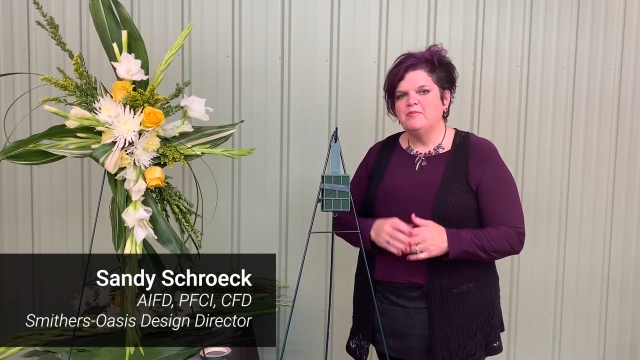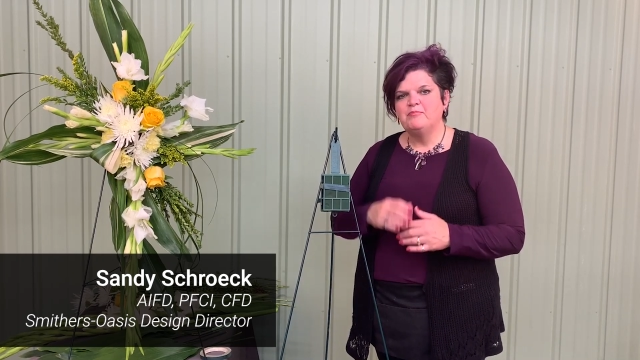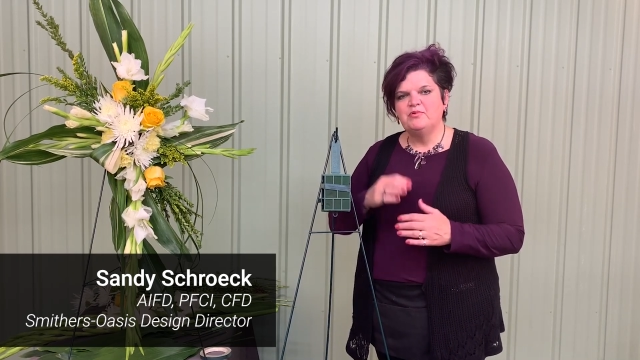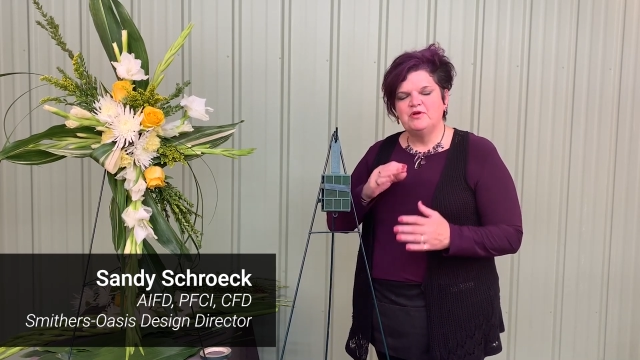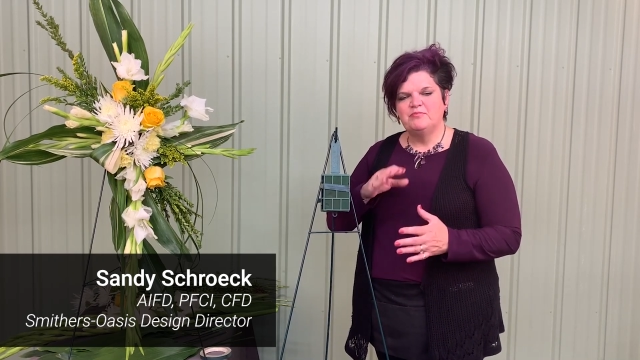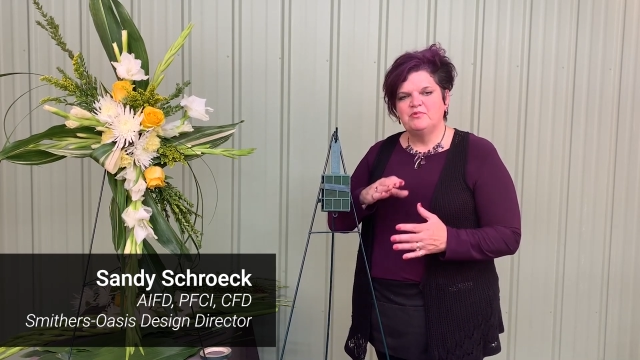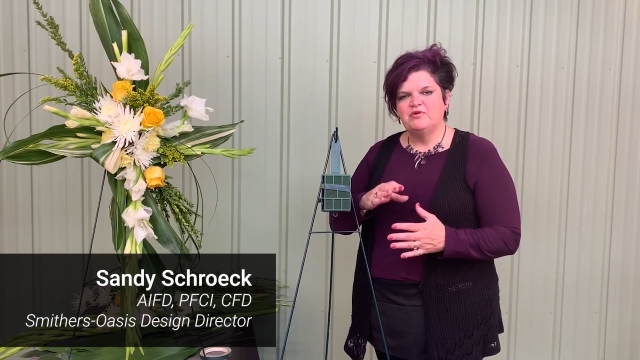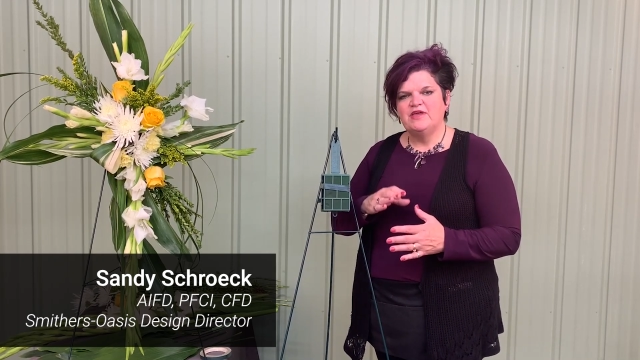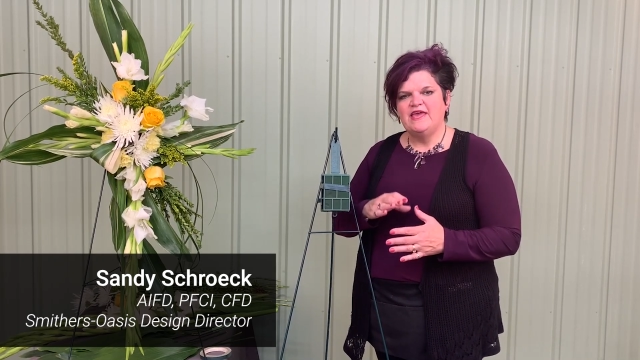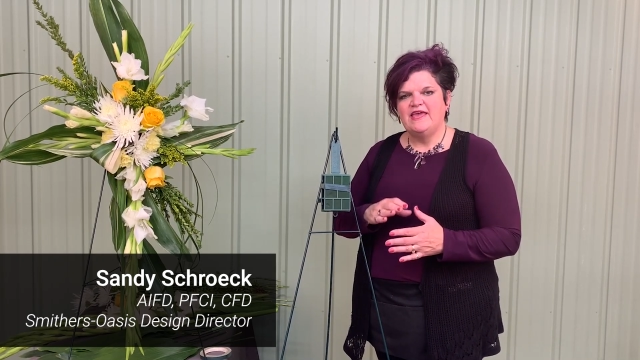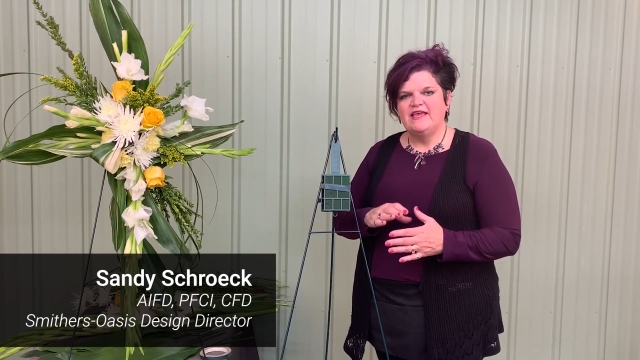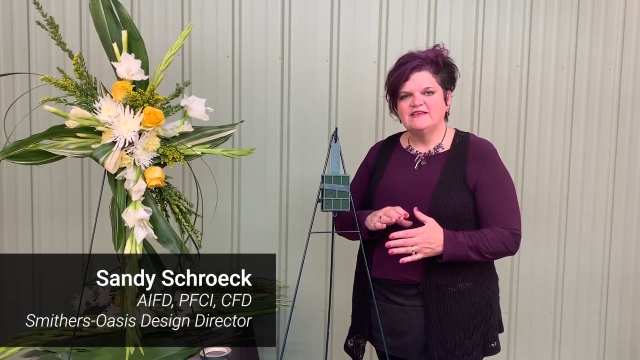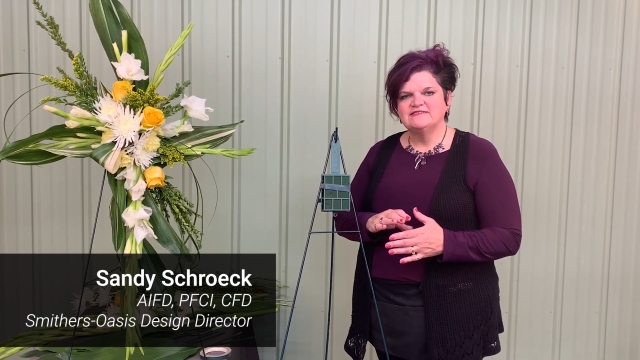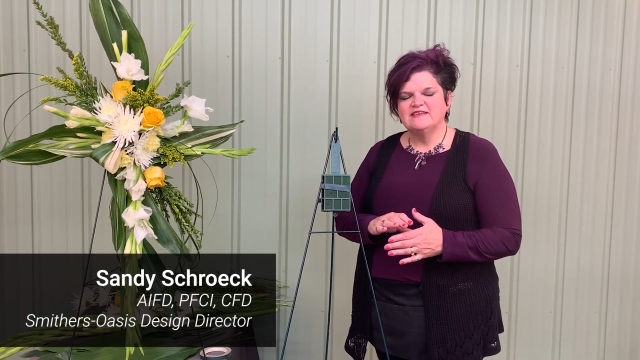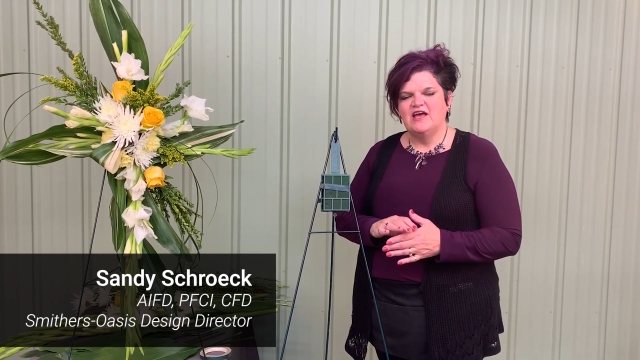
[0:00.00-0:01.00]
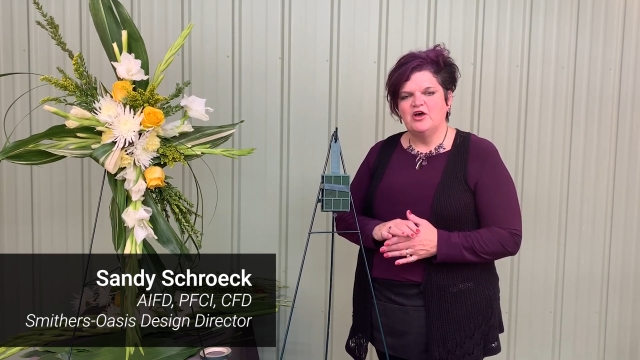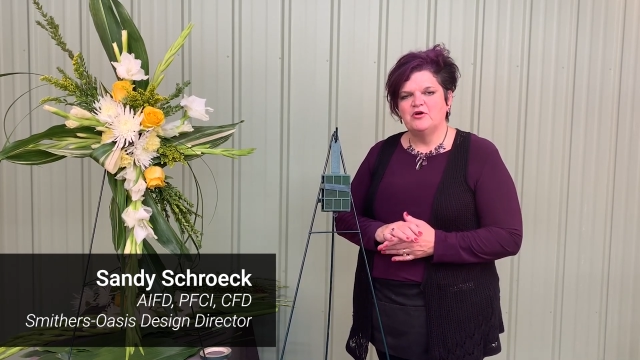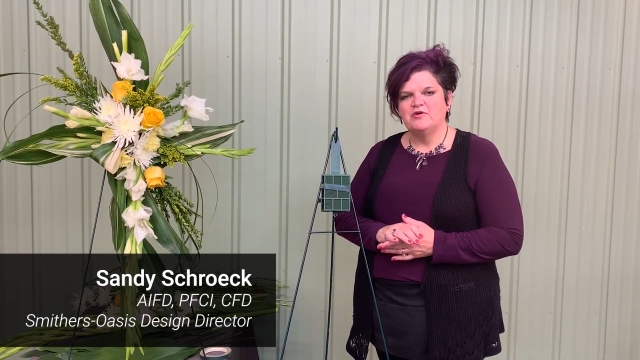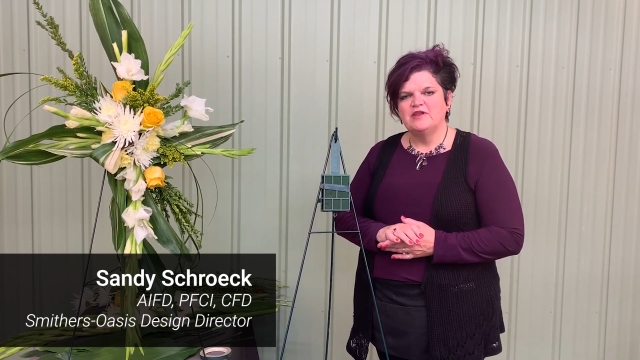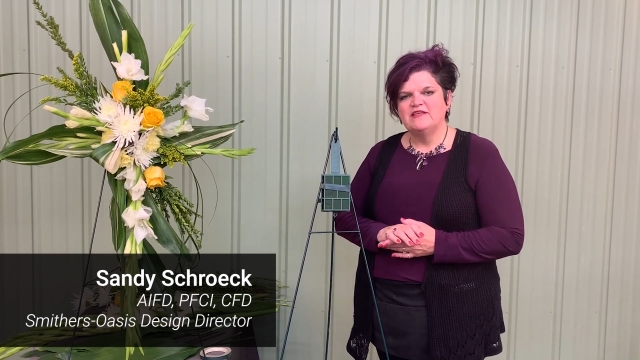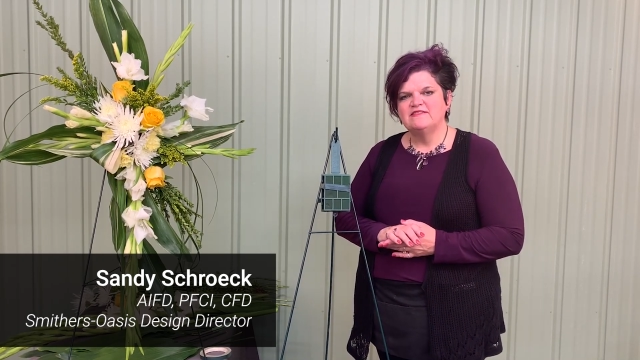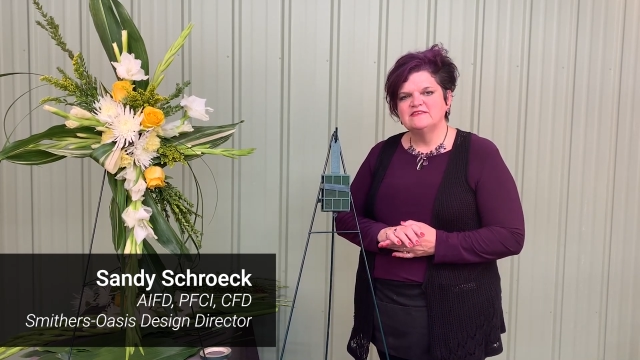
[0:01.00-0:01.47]
put bouquets
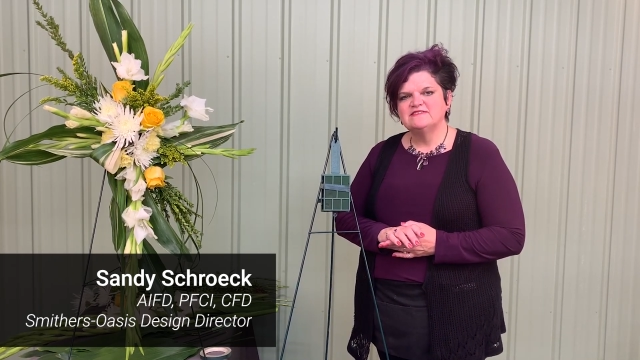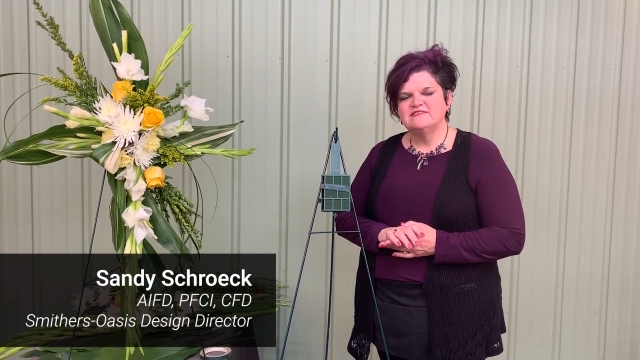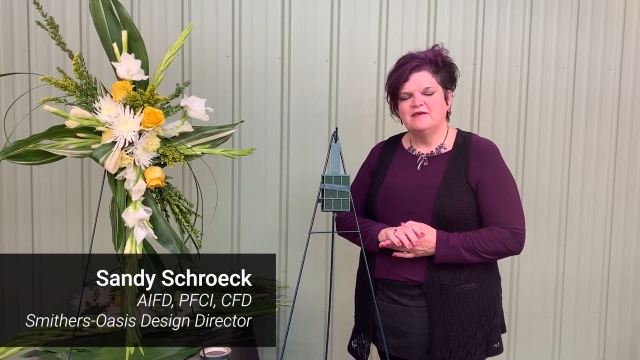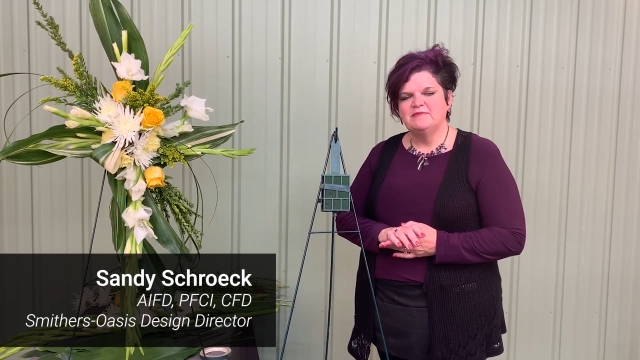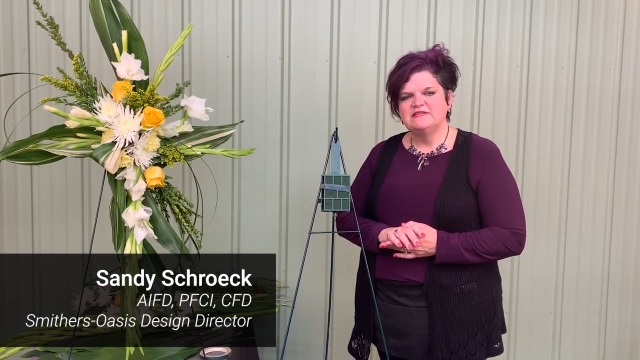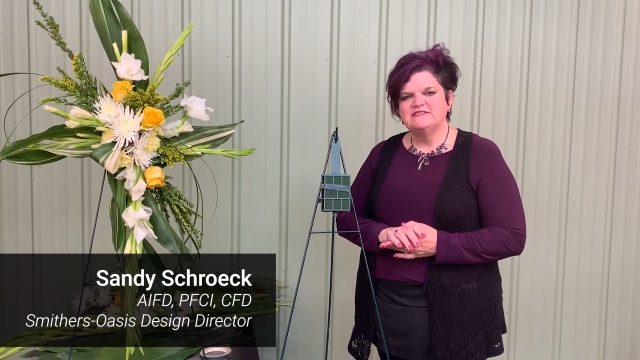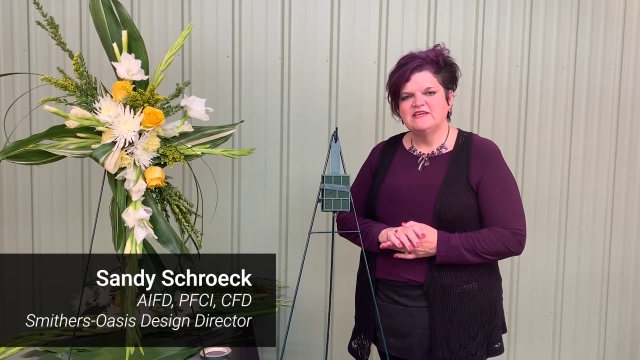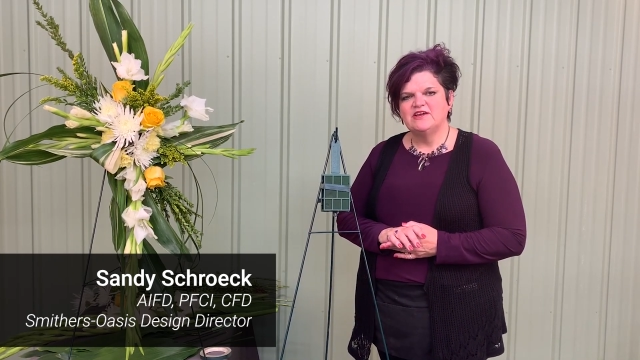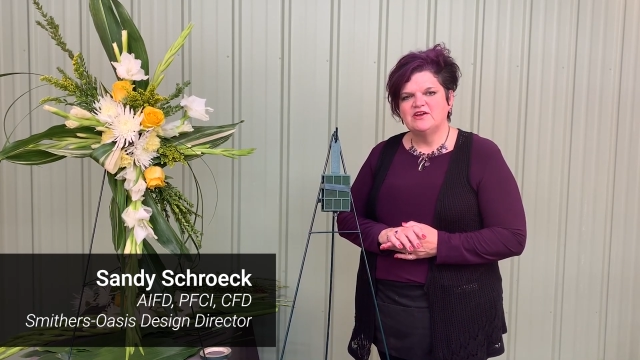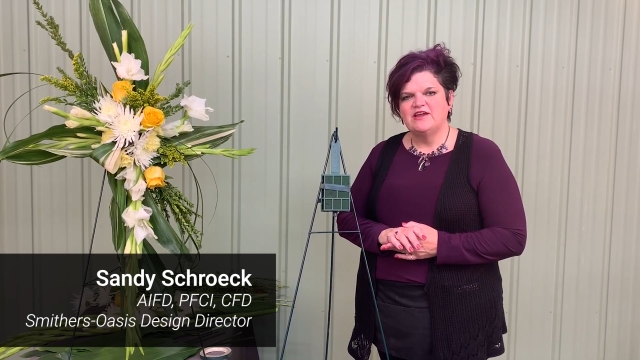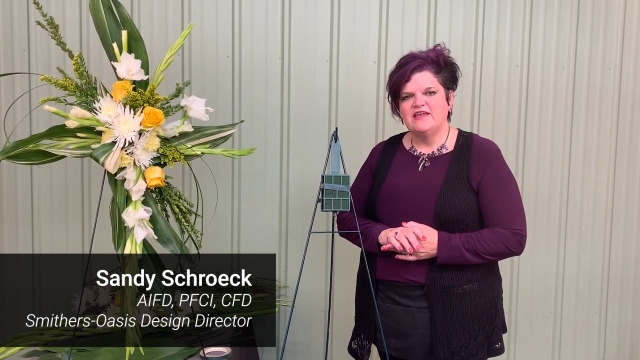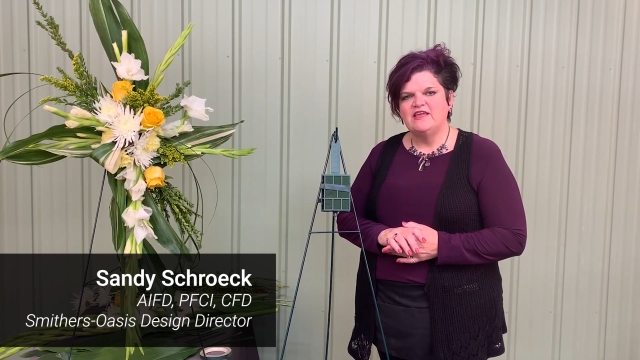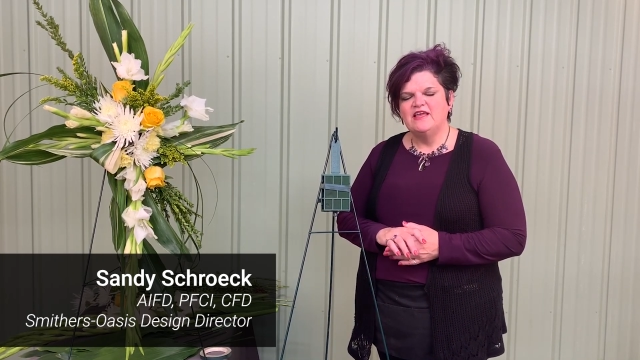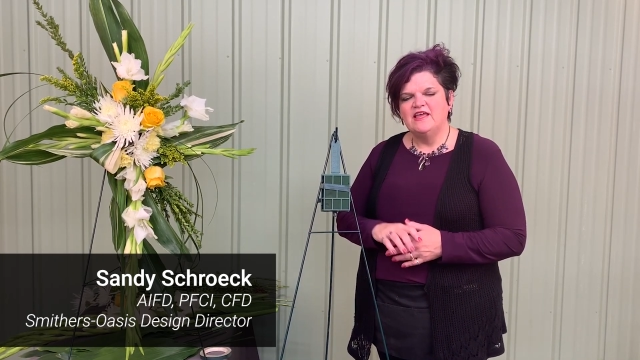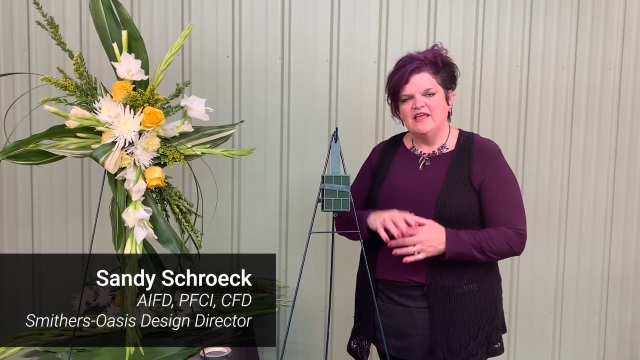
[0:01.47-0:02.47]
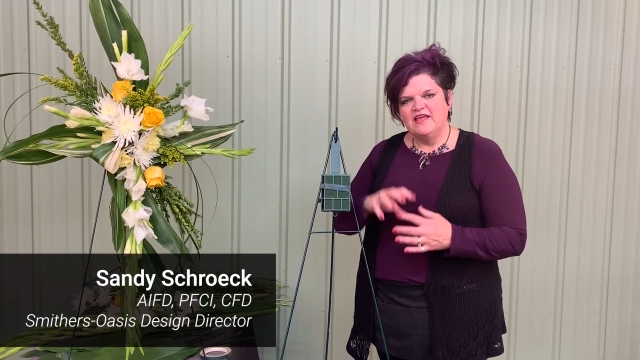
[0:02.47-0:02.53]
out in the cemetery,